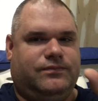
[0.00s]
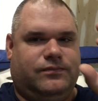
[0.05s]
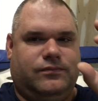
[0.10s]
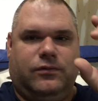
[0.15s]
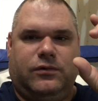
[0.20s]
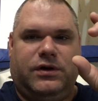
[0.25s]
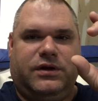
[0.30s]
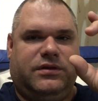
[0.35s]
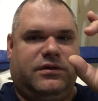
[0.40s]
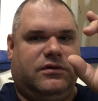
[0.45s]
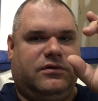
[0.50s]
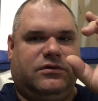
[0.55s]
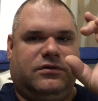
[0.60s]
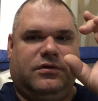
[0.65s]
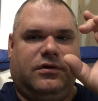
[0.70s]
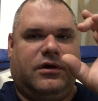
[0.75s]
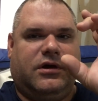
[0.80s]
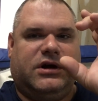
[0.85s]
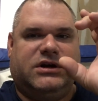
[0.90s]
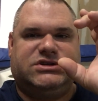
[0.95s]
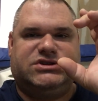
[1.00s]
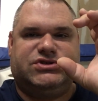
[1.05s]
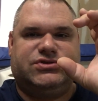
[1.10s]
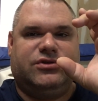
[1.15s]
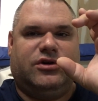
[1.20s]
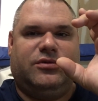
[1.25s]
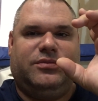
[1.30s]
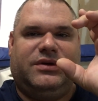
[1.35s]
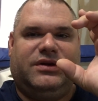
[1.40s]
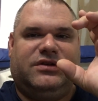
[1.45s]
one of those large
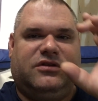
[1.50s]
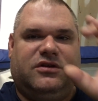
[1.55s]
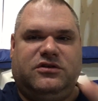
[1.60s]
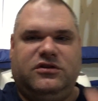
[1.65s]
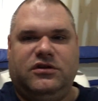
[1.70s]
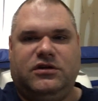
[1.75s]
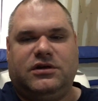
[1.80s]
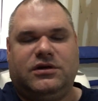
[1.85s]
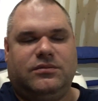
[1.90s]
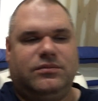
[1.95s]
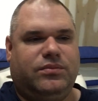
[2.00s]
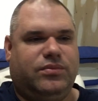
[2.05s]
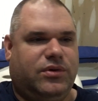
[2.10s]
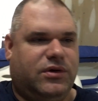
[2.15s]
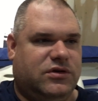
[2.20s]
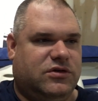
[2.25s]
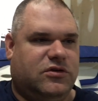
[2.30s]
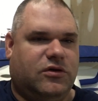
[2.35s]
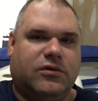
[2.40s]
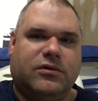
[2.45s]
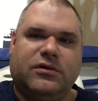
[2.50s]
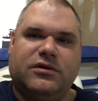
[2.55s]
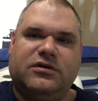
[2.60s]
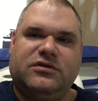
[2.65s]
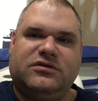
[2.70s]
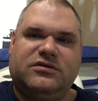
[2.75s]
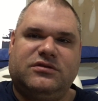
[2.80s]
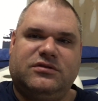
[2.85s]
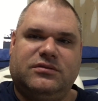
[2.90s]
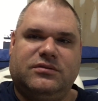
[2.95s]
drill bits that you can put
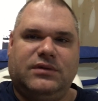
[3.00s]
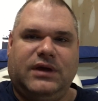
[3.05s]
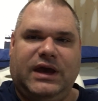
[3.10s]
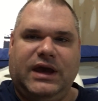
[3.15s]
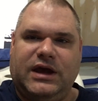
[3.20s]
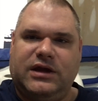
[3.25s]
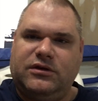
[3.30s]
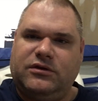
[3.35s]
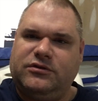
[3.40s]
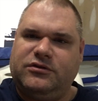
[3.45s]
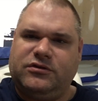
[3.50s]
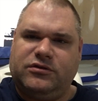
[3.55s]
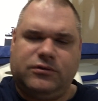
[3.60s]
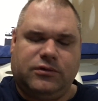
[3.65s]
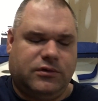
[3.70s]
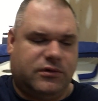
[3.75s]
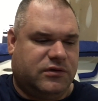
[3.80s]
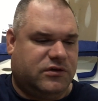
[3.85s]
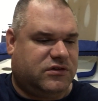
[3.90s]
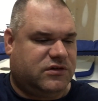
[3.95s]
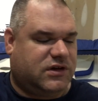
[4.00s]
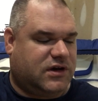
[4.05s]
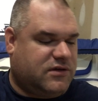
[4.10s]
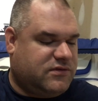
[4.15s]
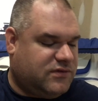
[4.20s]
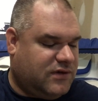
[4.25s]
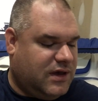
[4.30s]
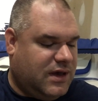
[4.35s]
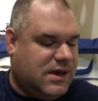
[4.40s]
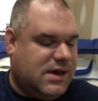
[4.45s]
doors handles through and
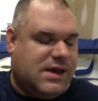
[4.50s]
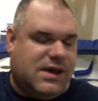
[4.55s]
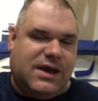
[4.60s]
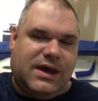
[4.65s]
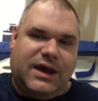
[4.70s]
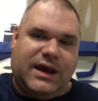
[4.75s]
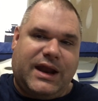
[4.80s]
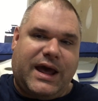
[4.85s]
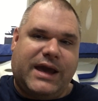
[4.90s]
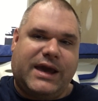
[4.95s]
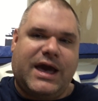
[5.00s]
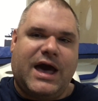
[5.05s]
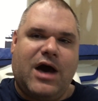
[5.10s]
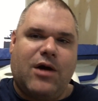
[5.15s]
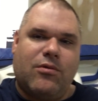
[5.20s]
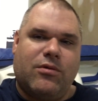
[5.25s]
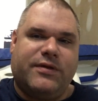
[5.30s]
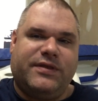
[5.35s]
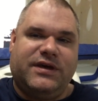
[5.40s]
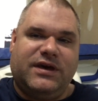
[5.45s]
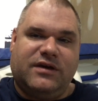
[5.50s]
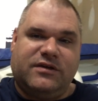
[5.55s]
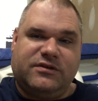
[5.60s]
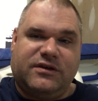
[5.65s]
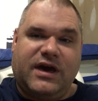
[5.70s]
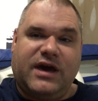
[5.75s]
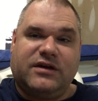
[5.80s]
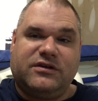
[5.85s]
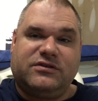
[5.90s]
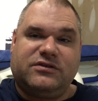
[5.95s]
stuff. And I got one the
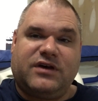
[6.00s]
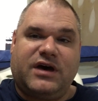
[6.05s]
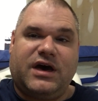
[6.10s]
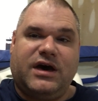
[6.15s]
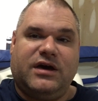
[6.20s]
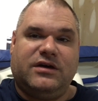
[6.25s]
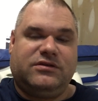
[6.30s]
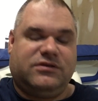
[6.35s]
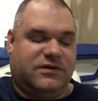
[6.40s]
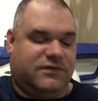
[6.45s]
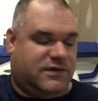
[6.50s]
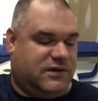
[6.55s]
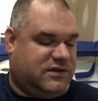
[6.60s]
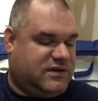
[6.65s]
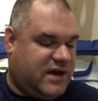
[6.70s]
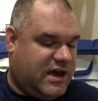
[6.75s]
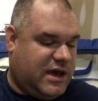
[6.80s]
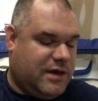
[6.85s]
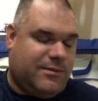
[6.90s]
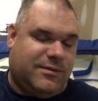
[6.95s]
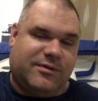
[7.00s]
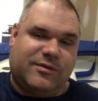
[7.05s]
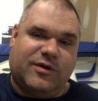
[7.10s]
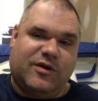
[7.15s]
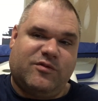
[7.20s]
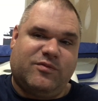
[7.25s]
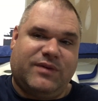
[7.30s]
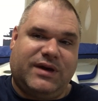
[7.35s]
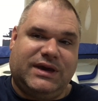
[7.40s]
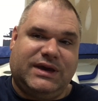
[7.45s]
exact size of the diameter
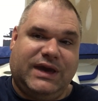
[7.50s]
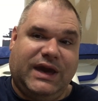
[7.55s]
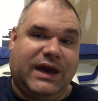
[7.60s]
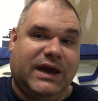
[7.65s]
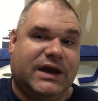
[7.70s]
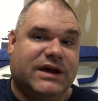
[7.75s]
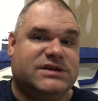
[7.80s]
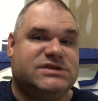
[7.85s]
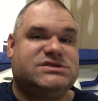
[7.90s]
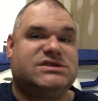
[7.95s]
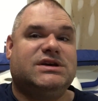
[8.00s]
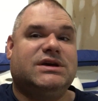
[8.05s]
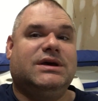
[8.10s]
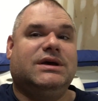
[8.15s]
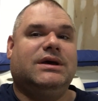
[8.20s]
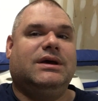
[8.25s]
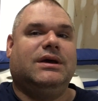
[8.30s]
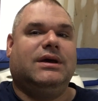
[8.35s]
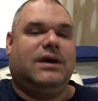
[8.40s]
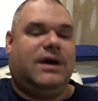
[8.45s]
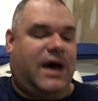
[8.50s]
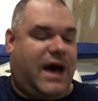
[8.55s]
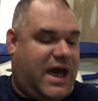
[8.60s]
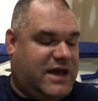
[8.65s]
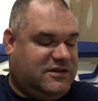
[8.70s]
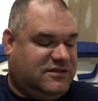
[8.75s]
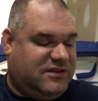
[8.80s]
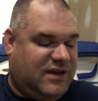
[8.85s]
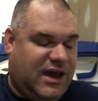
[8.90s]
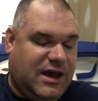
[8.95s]
of my gauge. I
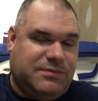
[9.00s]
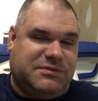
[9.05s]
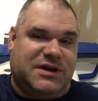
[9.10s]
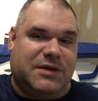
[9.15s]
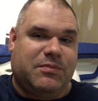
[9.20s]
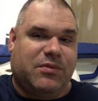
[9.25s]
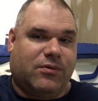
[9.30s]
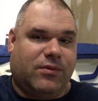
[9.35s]
taped up